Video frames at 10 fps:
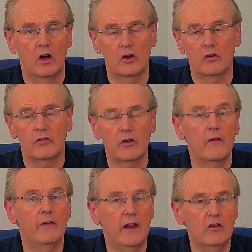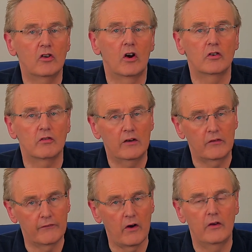alongside the HR
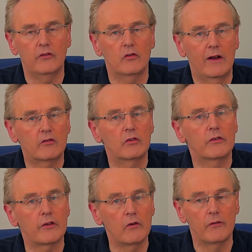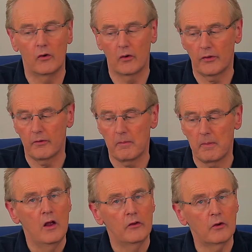director, finance director, and so forth.
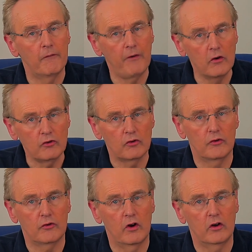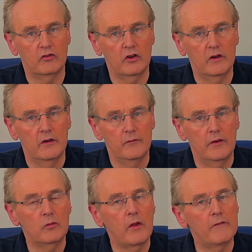So a functional structure
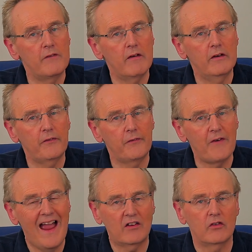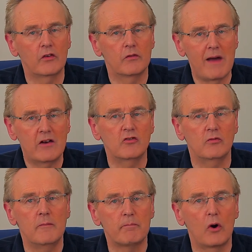is where the various factors of
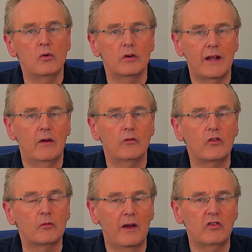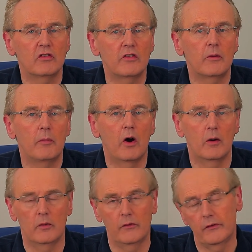management have been broken out into specialist
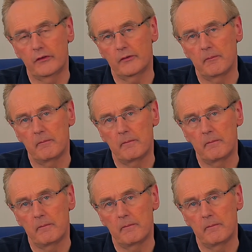departments.